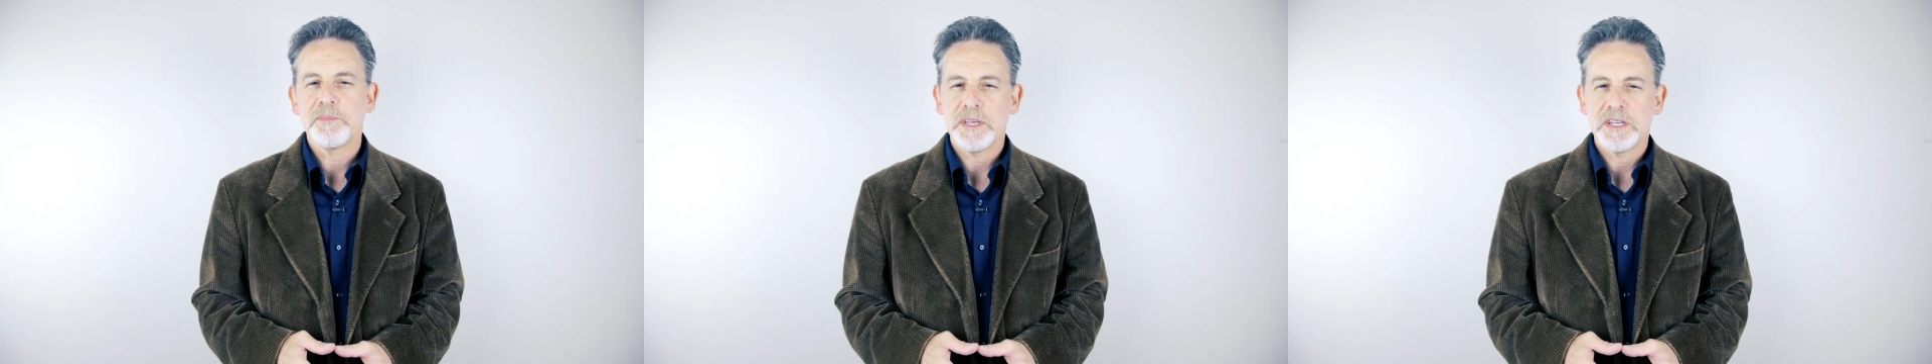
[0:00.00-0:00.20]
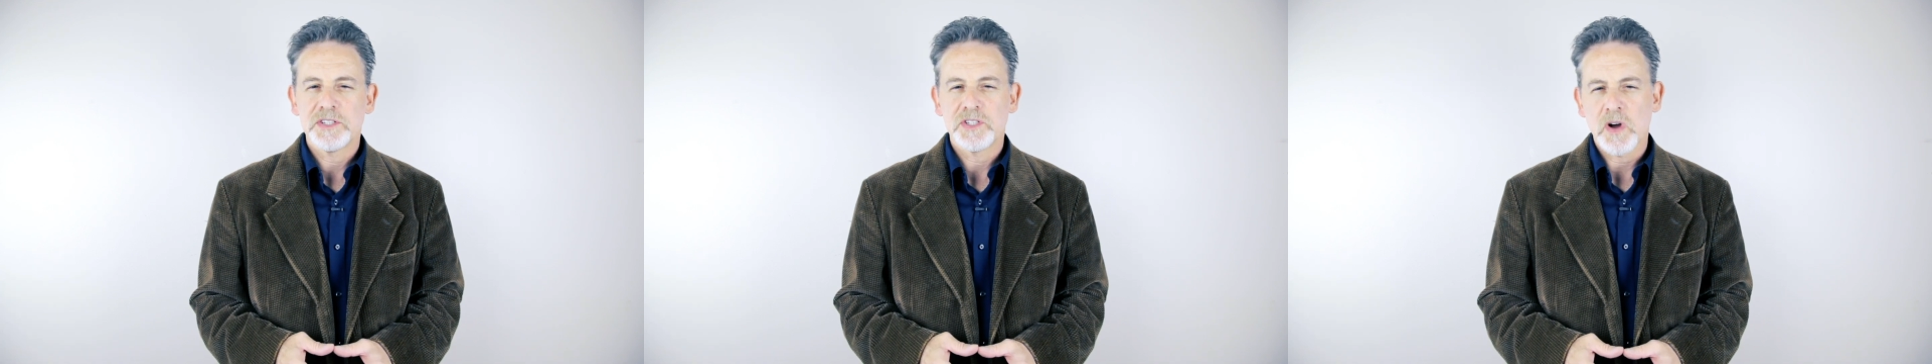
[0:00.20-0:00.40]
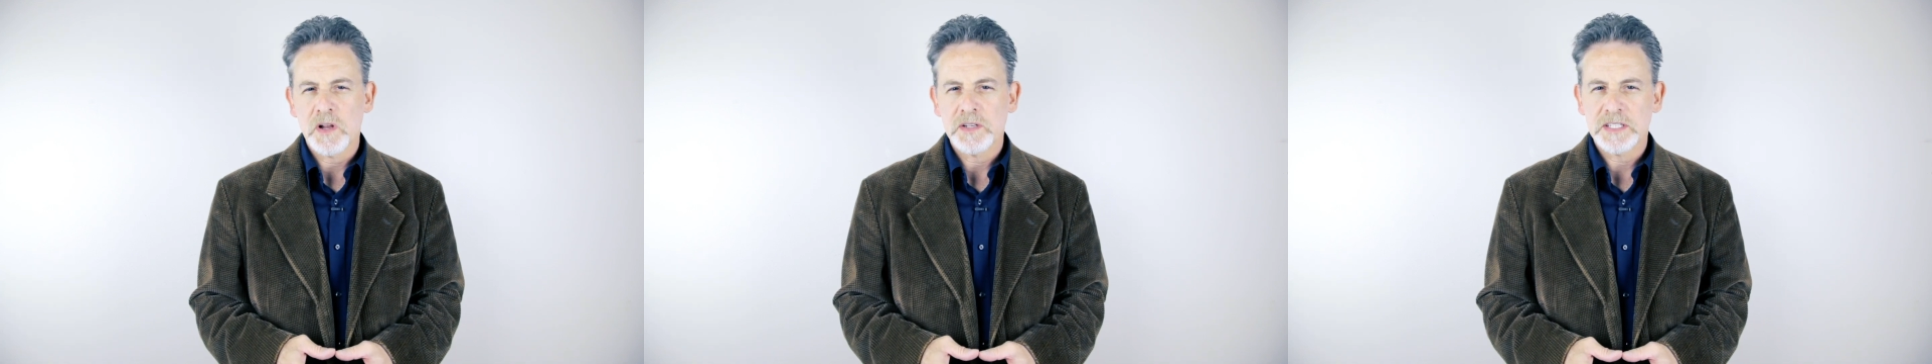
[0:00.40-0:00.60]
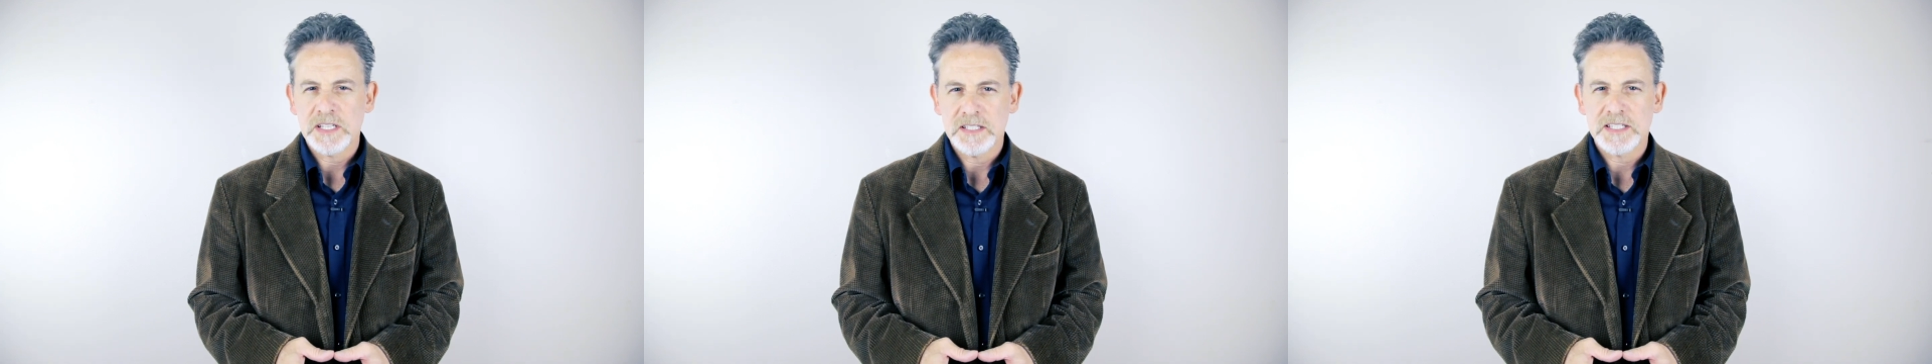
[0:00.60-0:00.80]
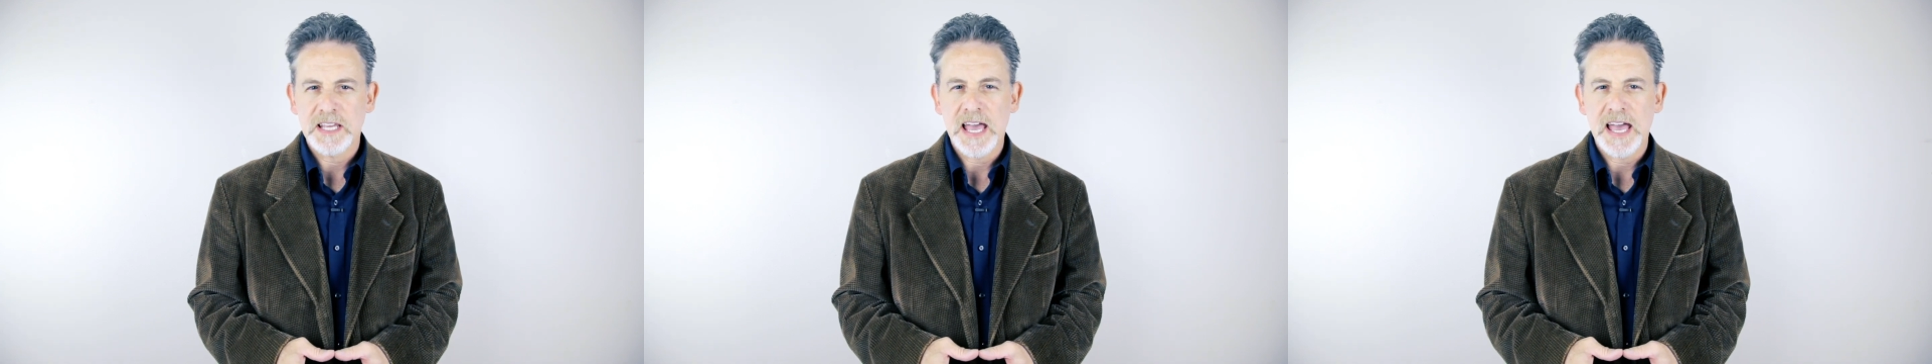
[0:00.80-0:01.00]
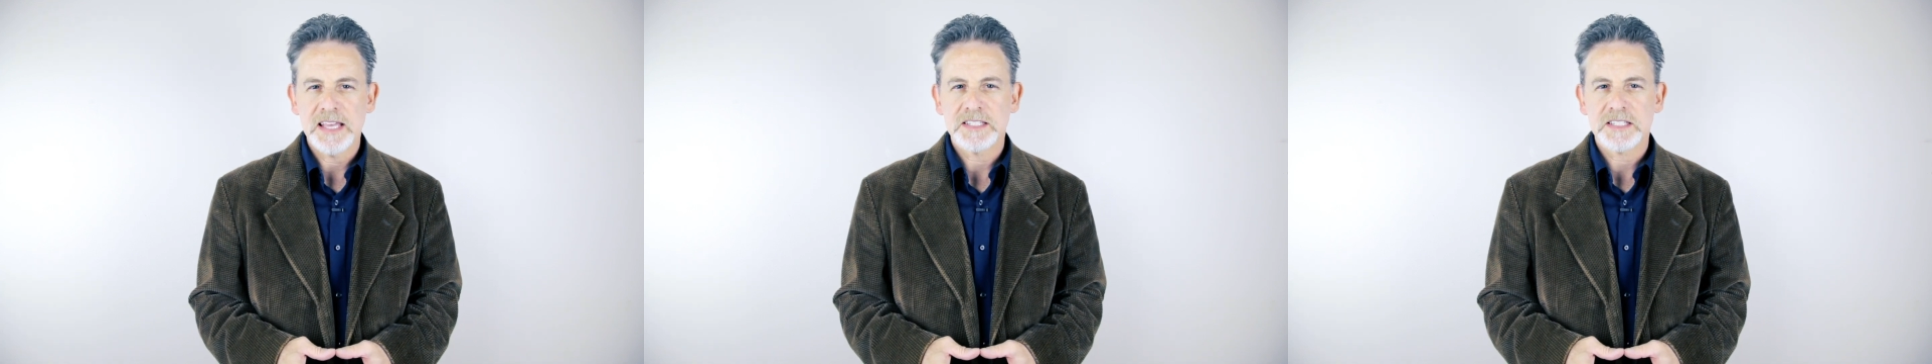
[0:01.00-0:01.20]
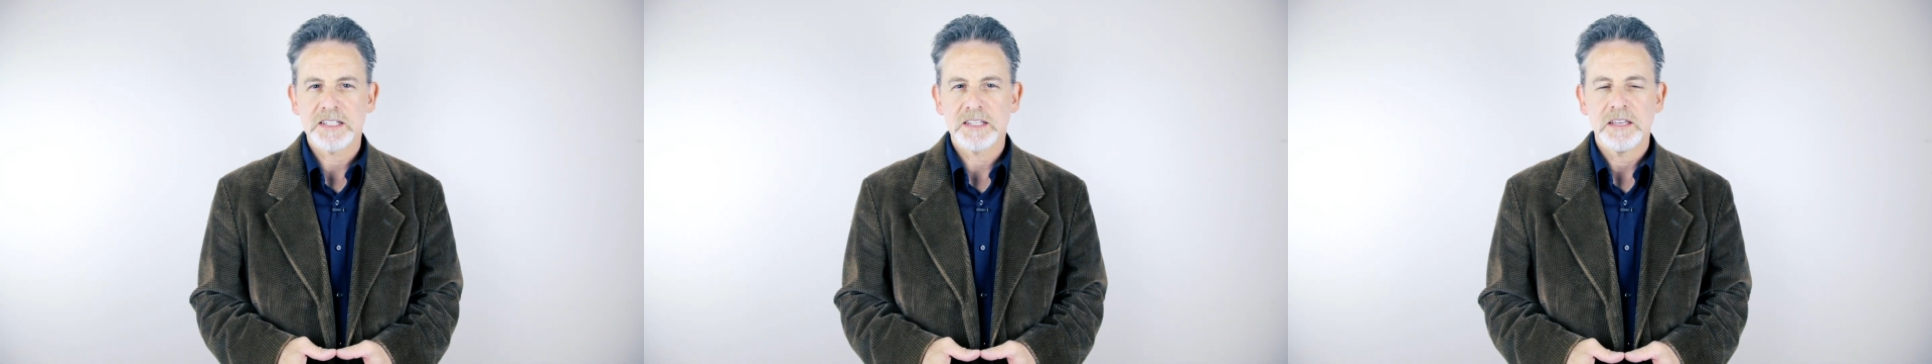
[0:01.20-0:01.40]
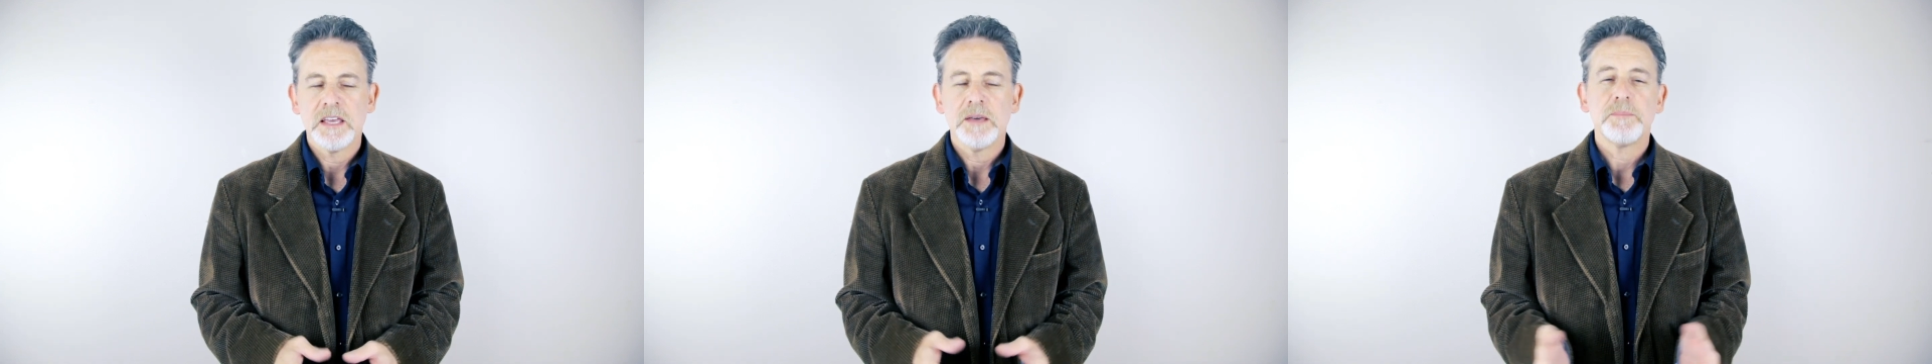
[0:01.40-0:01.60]
be a daunting task,
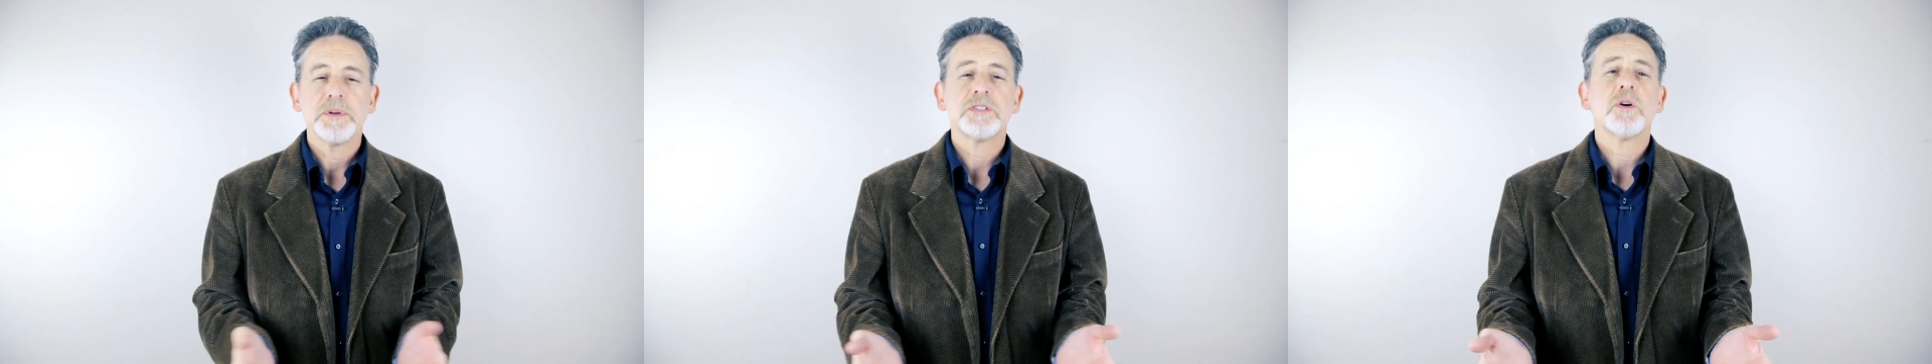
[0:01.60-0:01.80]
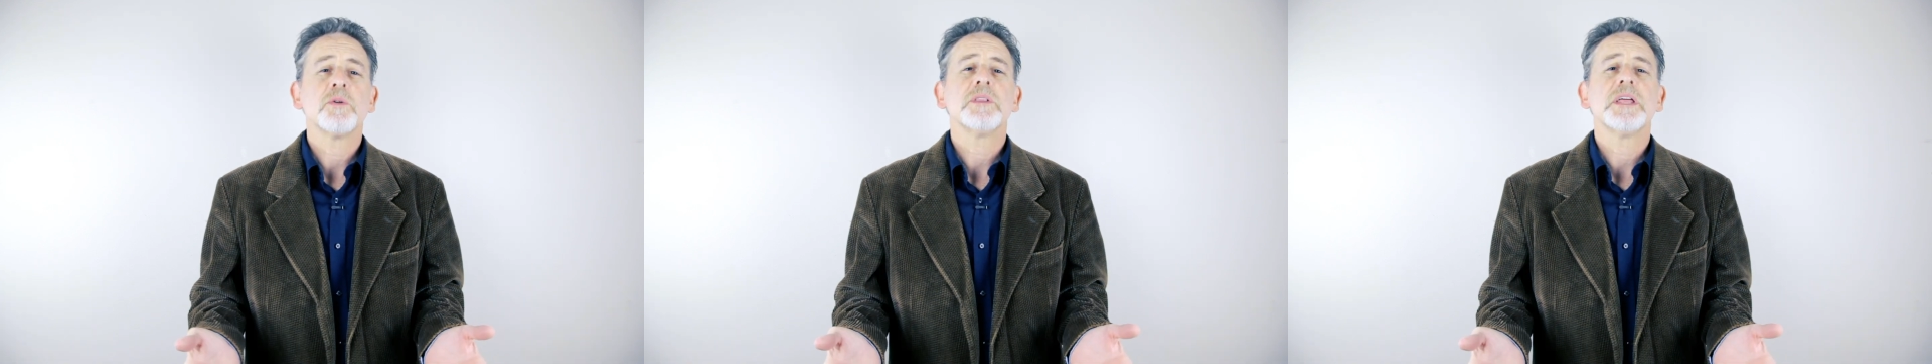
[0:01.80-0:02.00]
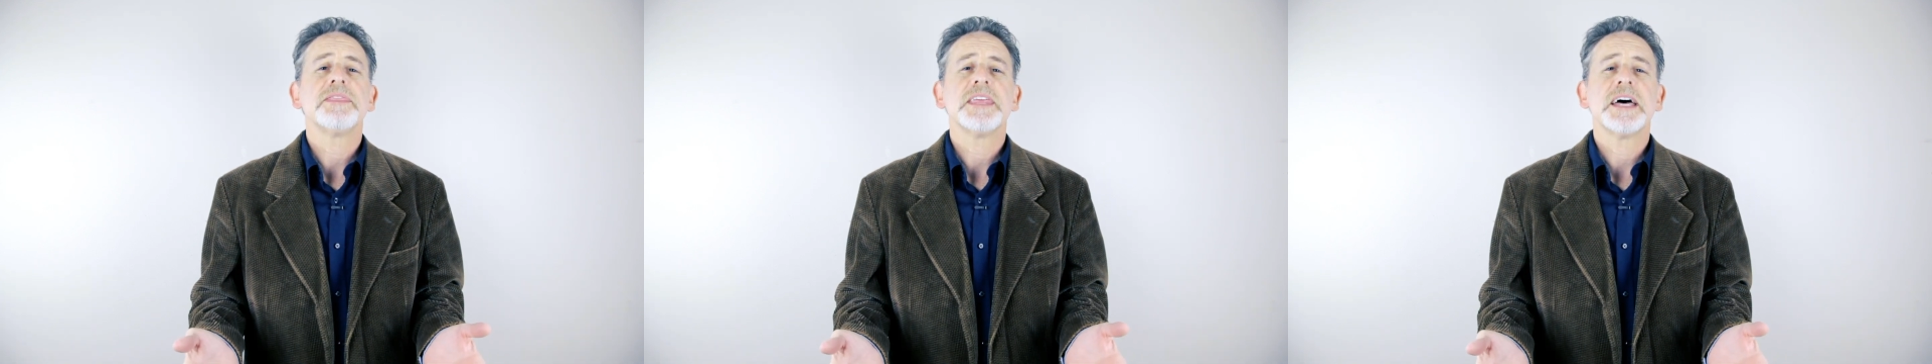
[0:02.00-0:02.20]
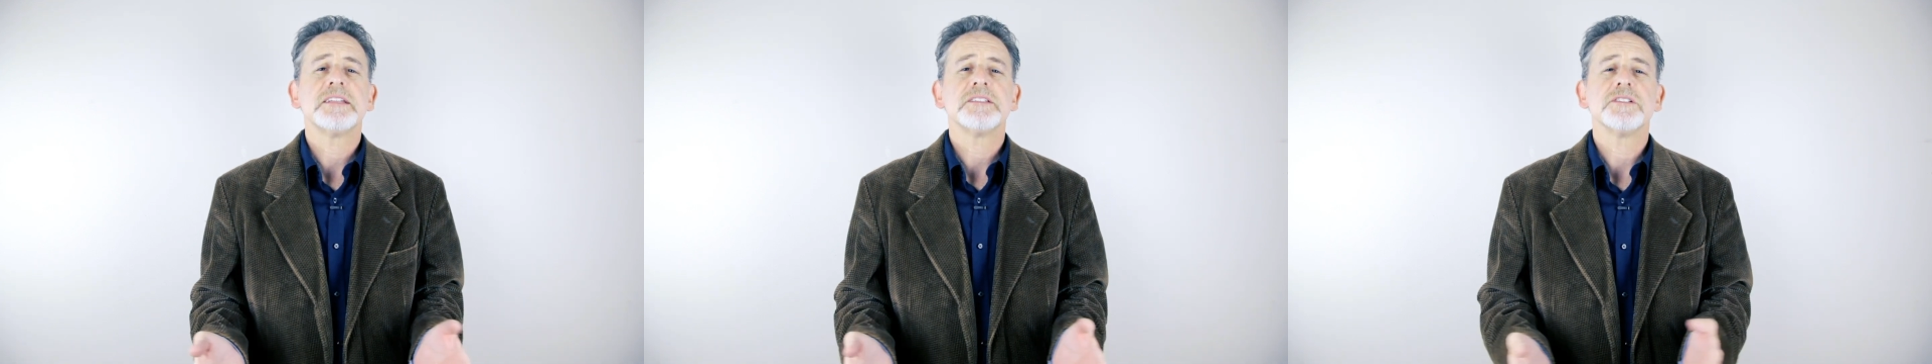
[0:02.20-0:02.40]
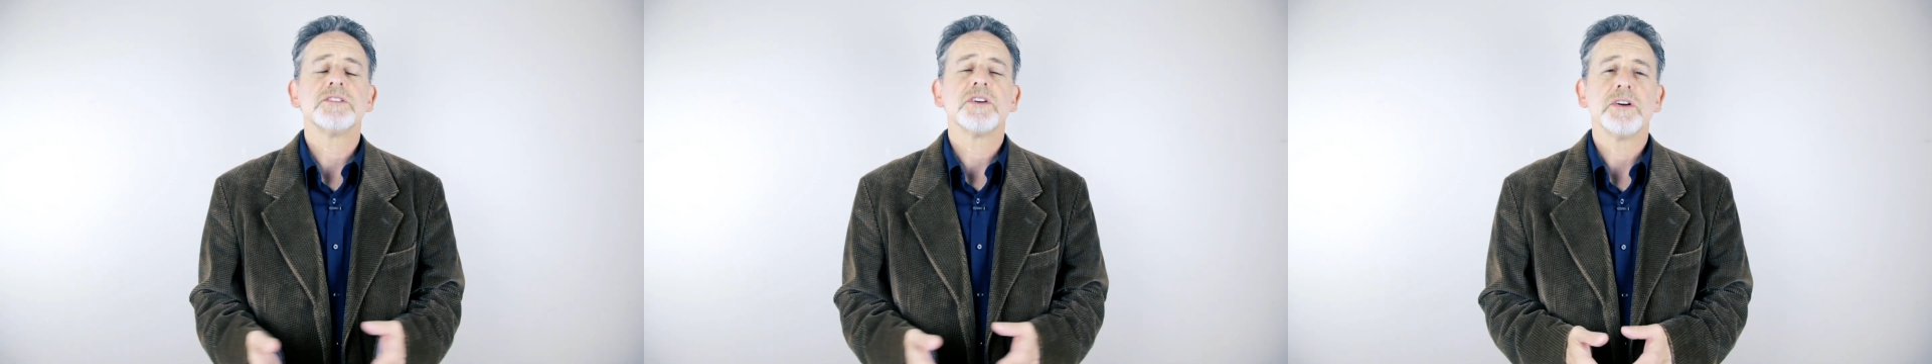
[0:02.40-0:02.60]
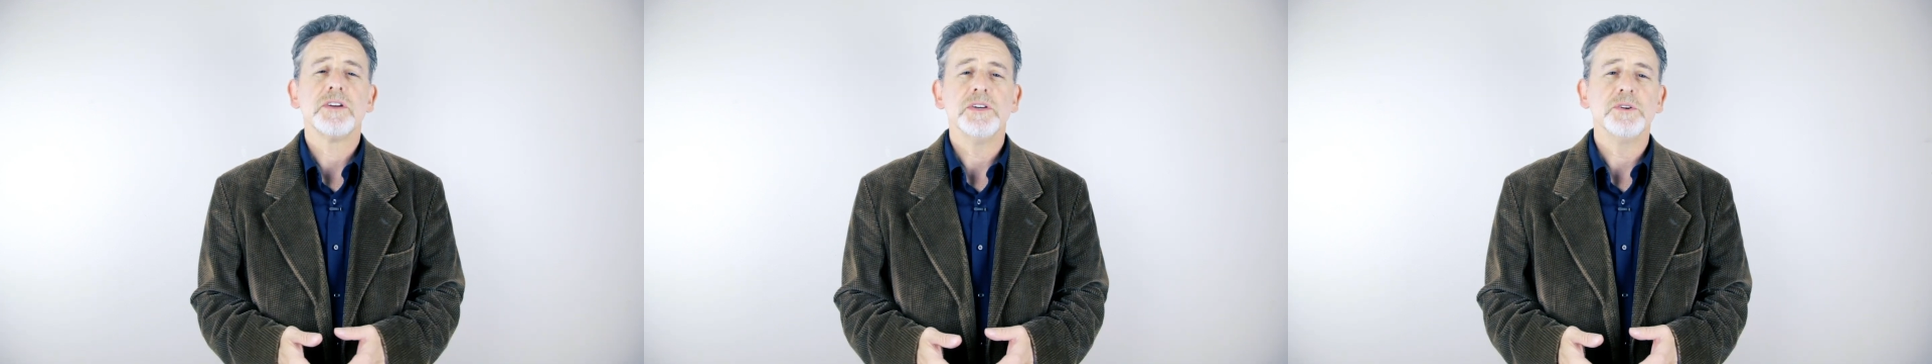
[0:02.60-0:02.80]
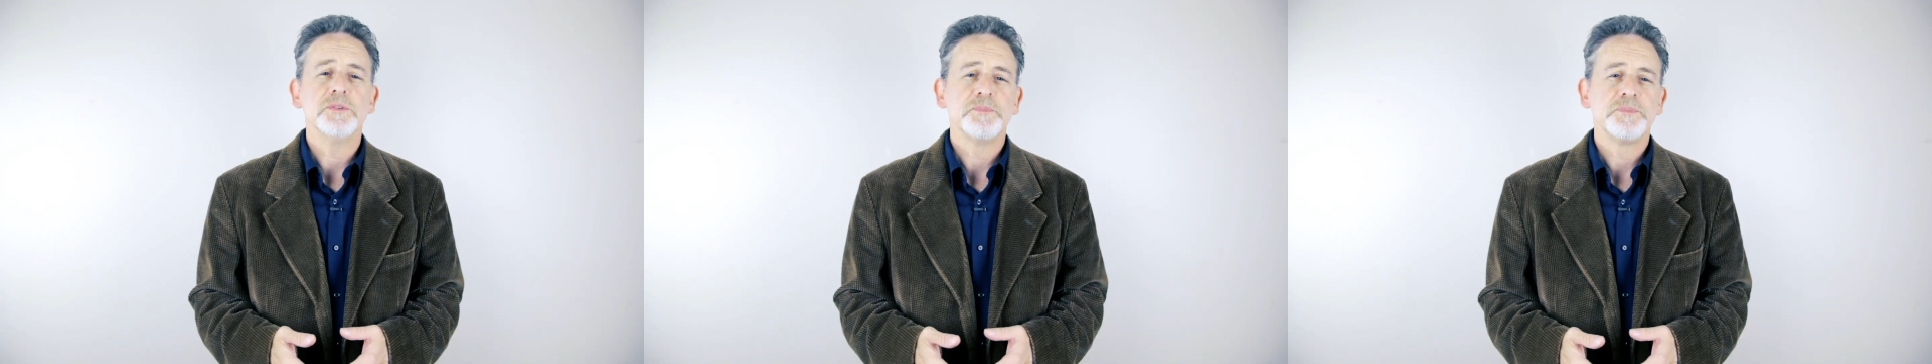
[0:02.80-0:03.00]
but don't let that deter you.